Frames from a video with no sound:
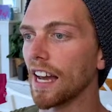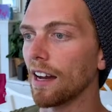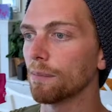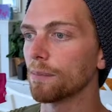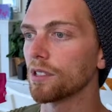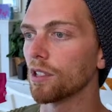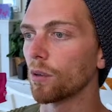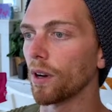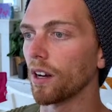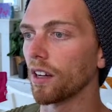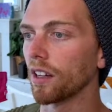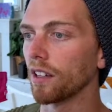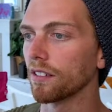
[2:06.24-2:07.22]
tapped, so when
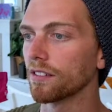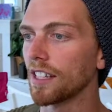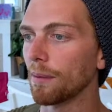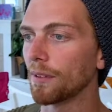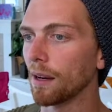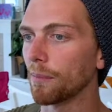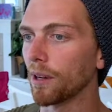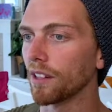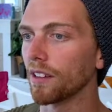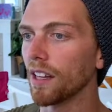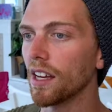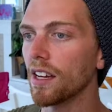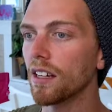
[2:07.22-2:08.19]
I tap that
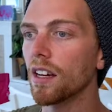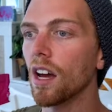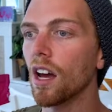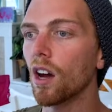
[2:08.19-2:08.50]
button there,